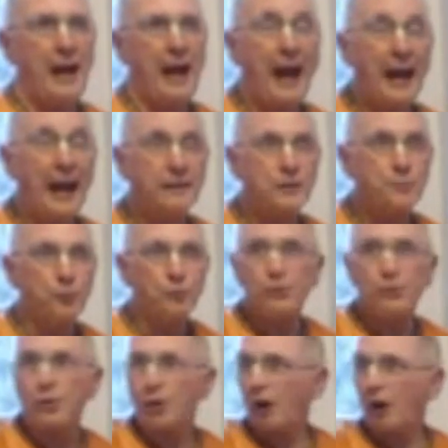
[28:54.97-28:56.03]
And this
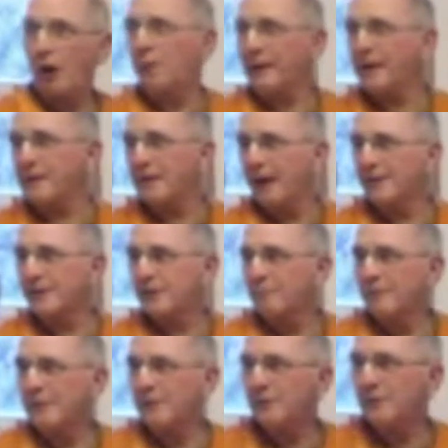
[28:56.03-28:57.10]
pujari recognized
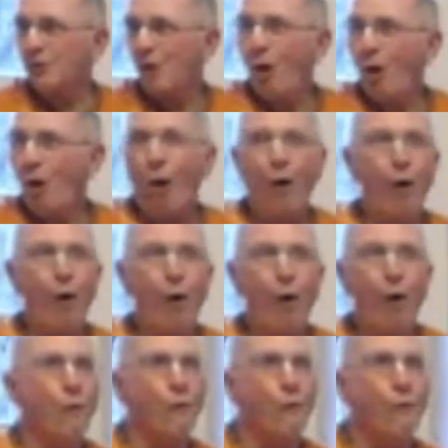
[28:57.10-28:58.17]
him. He says,
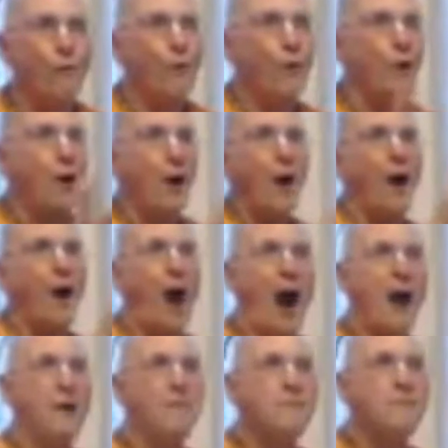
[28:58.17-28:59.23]
oh,
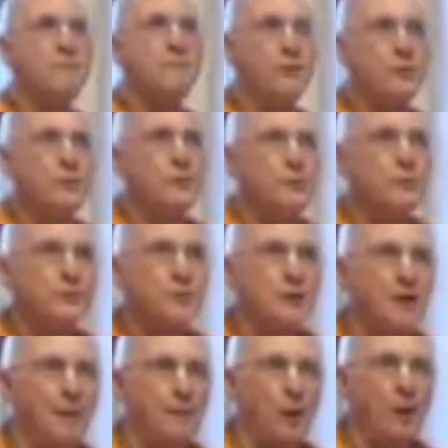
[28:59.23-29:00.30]
you used to
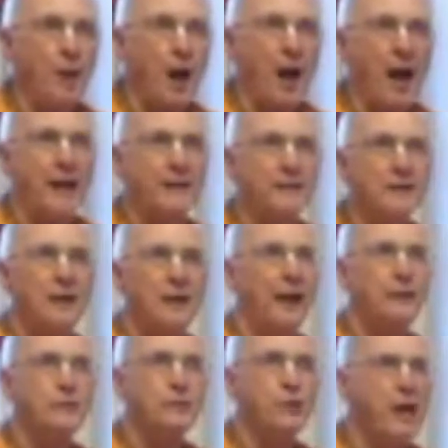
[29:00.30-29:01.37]
come a lot
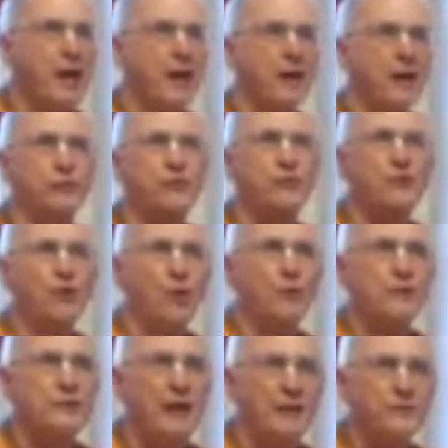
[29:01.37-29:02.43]
and chant so
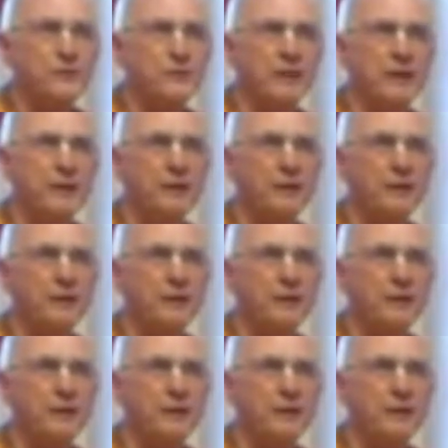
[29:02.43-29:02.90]
intensely.